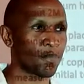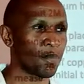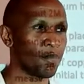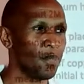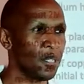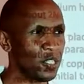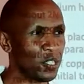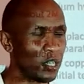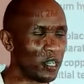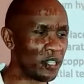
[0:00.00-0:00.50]

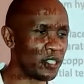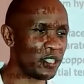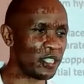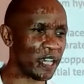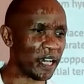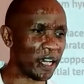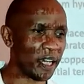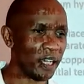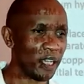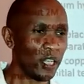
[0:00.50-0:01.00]
because
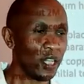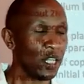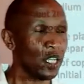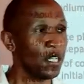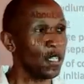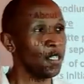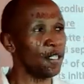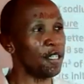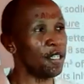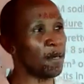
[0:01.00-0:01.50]

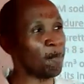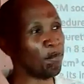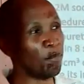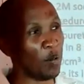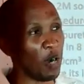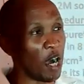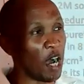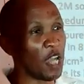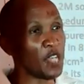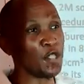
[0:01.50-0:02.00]
the
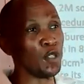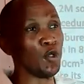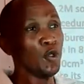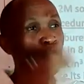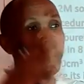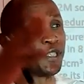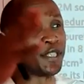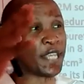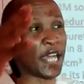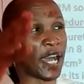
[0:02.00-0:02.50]
more you
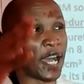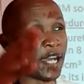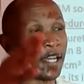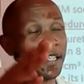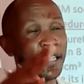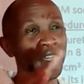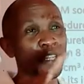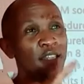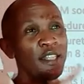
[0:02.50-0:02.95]
stir,